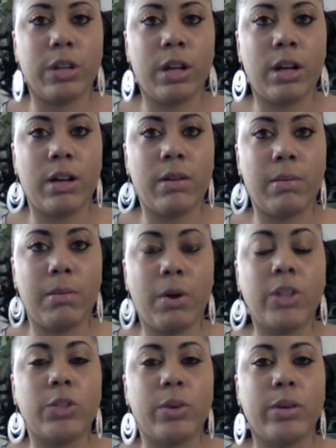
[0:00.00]

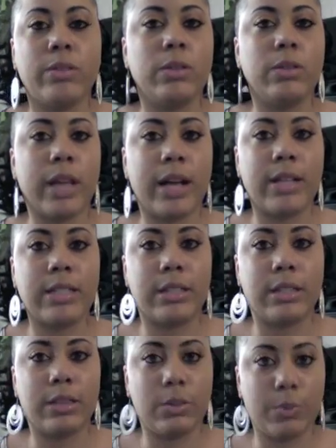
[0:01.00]
12th,
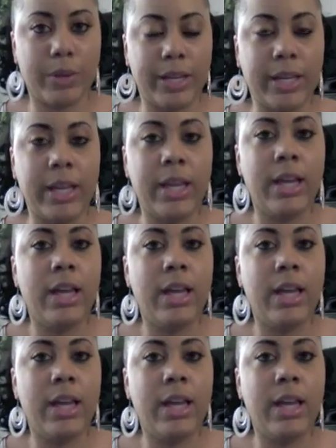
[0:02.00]
2003.